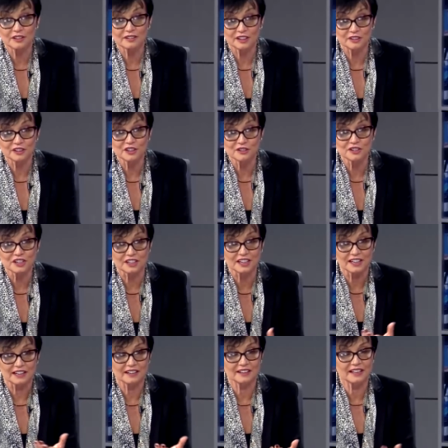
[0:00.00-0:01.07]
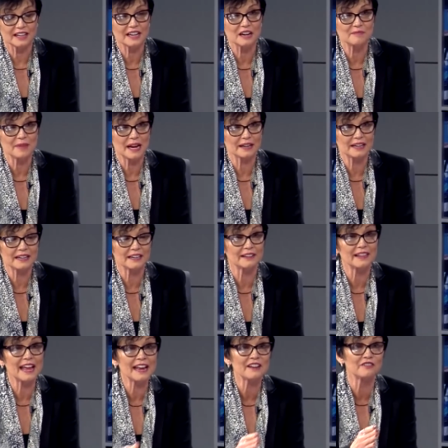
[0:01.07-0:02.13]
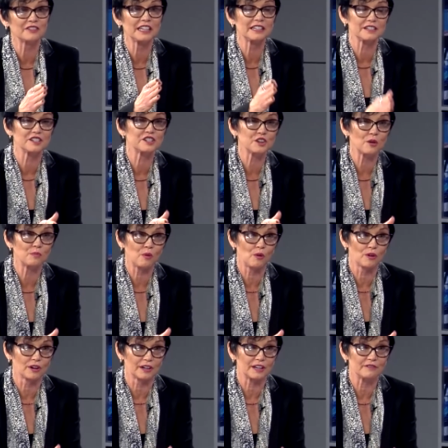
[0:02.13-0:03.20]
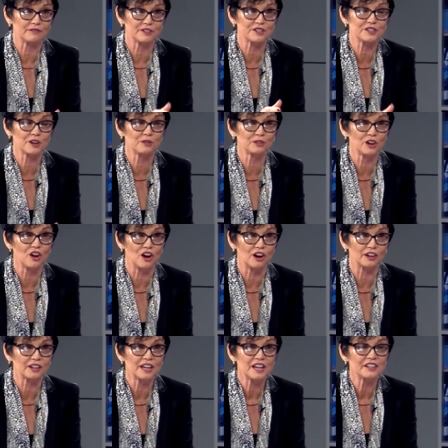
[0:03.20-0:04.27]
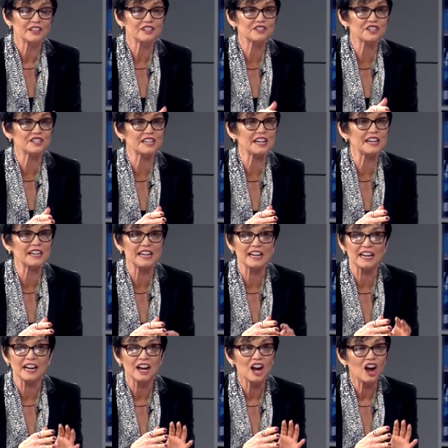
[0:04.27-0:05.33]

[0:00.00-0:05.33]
they're usually they come back in and they have eaten so poorly for so long that just eating